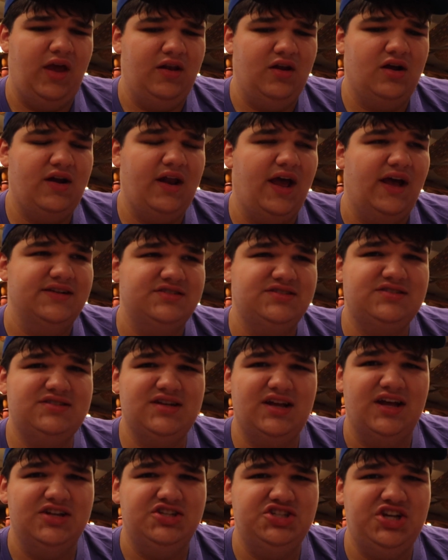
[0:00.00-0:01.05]
not as
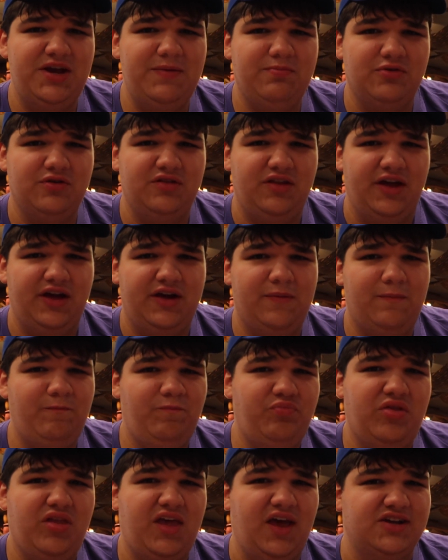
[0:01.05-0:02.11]
a cheaper like
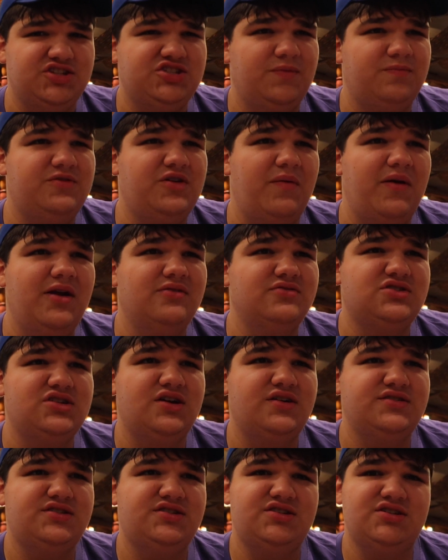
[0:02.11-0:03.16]
ketchup tomato
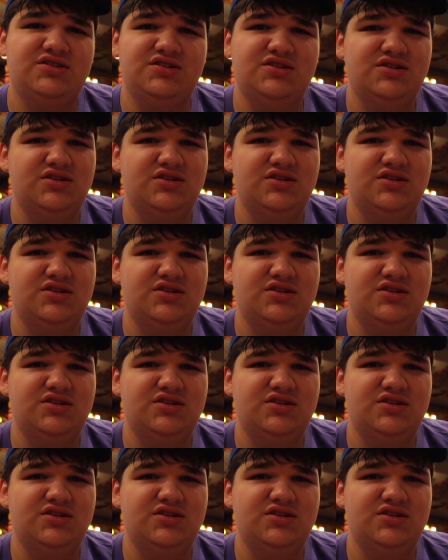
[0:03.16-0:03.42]
sauce.